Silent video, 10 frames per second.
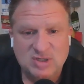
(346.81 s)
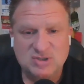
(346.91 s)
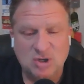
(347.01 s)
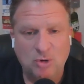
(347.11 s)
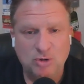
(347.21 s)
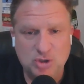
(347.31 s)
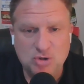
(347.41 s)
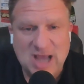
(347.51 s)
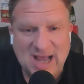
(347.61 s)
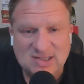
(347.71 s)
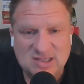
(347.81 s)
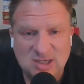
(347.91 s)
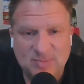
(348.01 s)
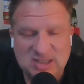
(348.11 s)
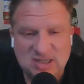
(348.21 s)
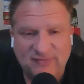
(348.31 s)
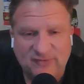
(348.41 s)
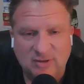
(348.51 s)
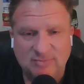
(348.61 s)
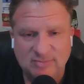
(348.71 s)
So you guys need to be
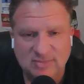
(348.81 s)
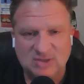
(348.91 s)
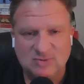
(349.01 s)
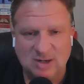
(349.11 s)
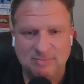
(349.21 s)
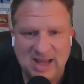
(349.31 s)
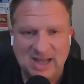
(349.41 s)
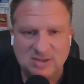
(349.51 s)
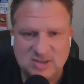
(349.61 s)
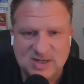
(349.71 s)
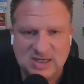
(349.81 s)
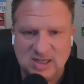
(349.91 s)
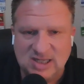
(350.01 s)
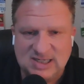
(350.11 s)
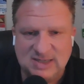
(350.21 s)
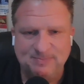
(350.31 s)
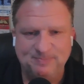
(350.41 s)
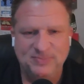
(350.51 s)
tougher. That's right. I'm Mack speaking to the team.